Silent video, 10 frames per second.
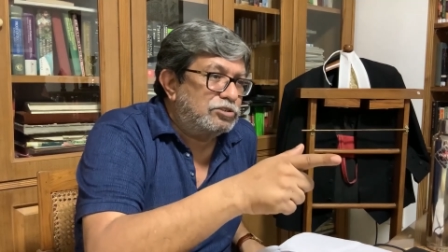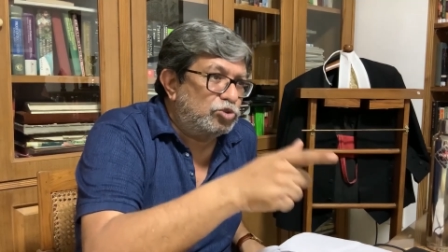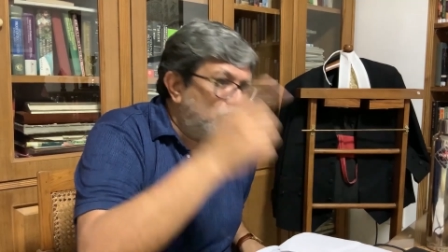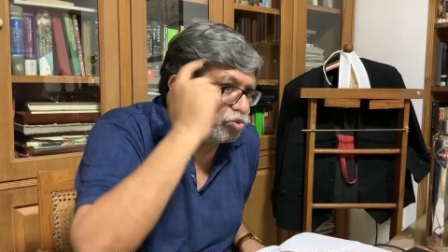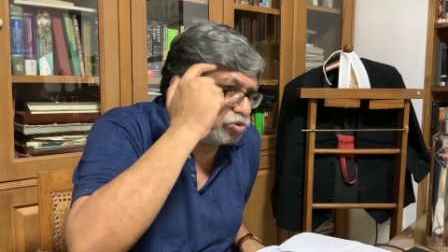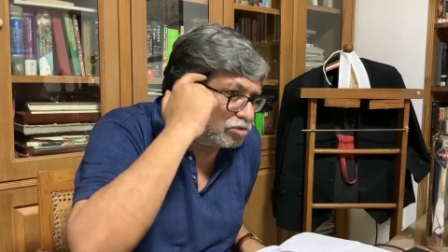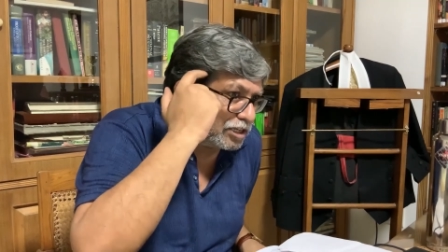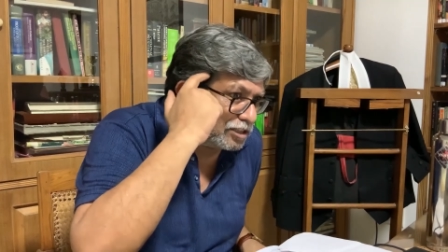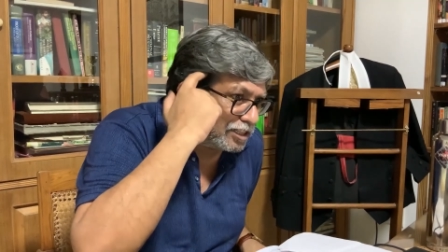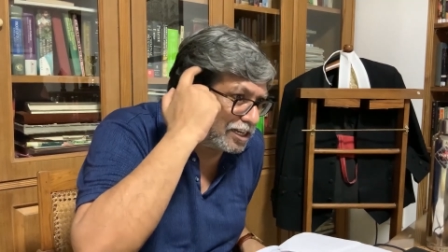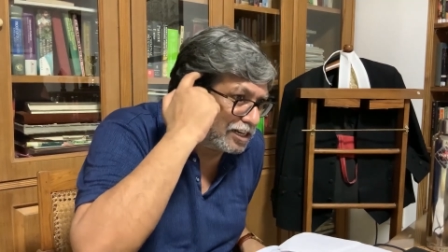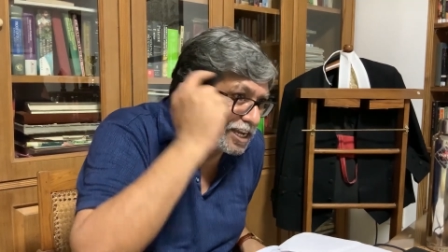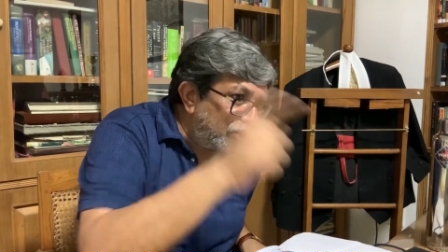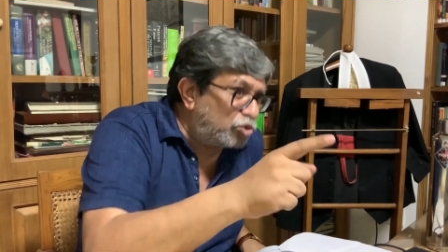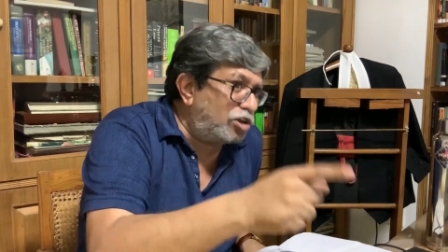You, you that, that
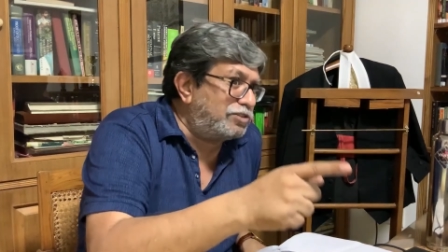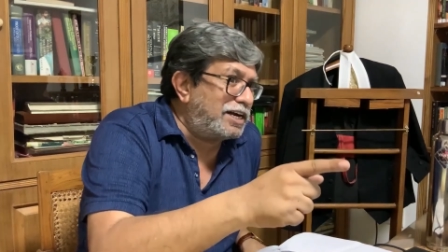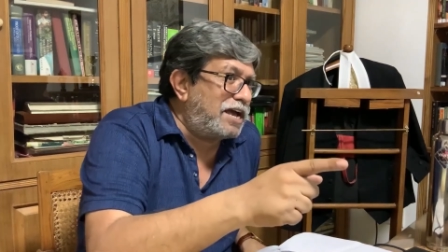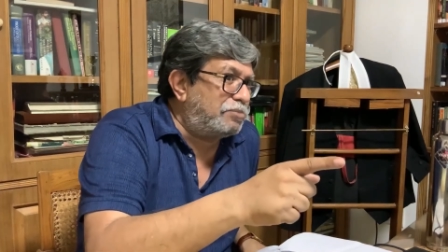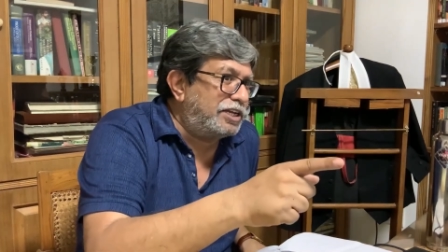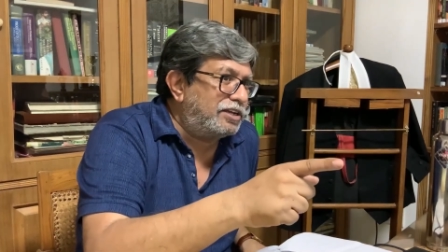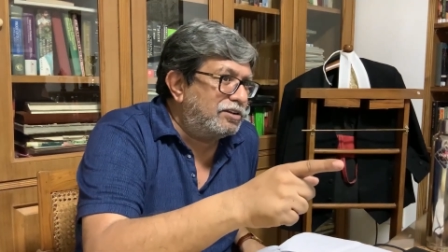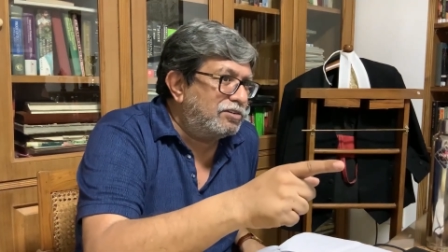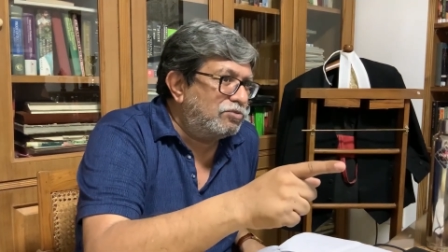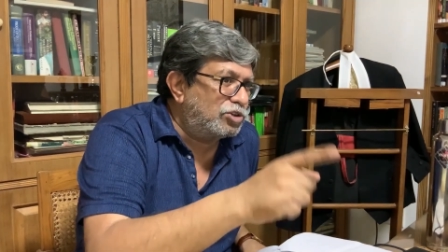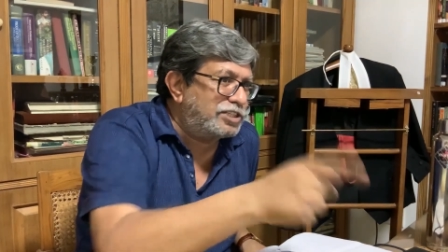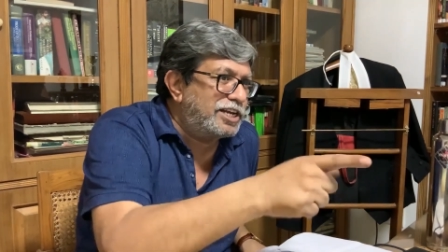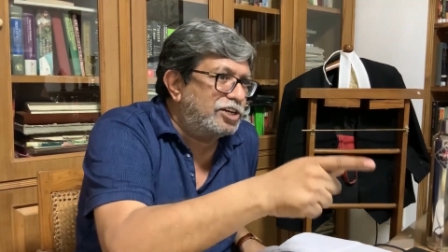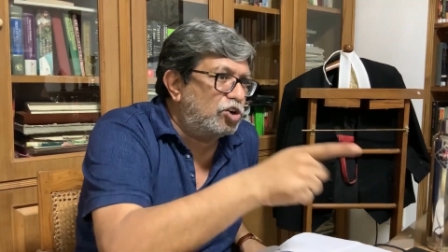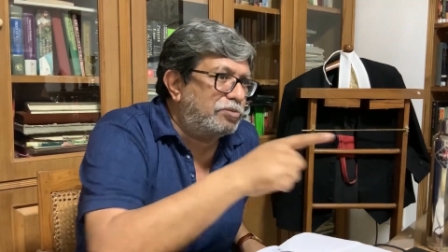likelihood of that happening was
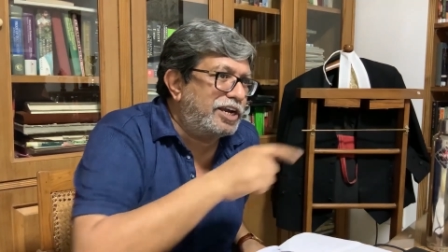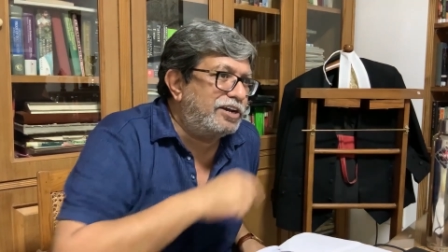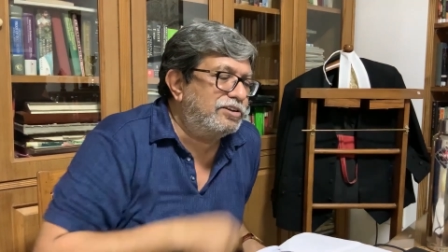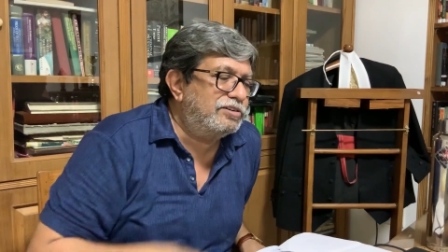there in your mind.